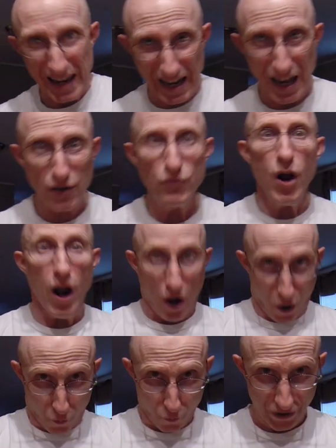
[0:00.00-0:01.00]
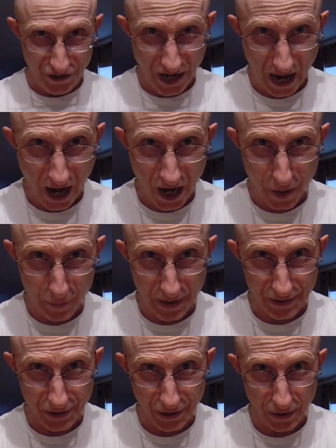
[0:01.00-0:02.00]
in
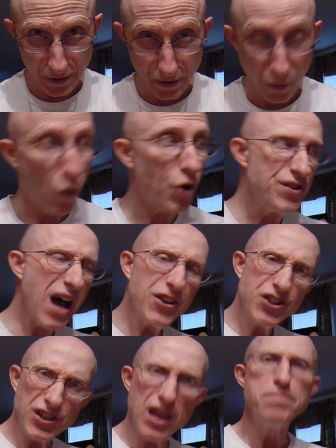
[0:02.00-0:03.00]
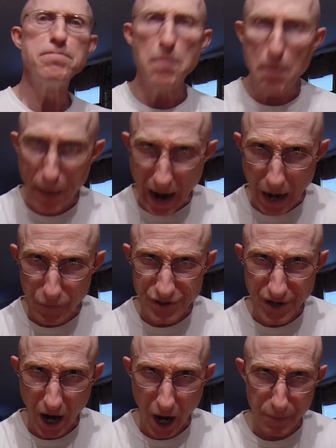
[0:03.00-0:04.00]
retirement. Well, not just in my
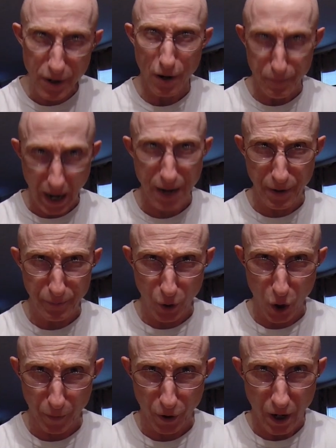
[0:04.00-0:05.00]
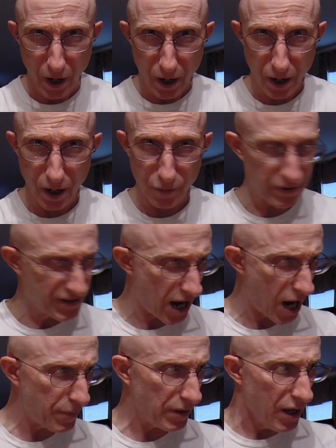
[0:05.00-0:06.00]
retirement, baby boomer
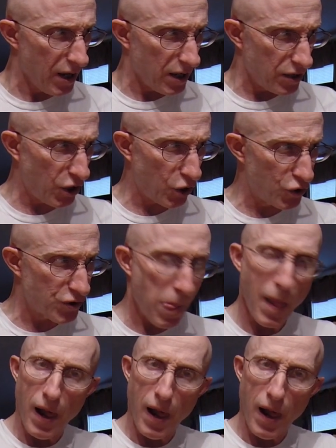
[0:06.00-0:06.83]
retirement years,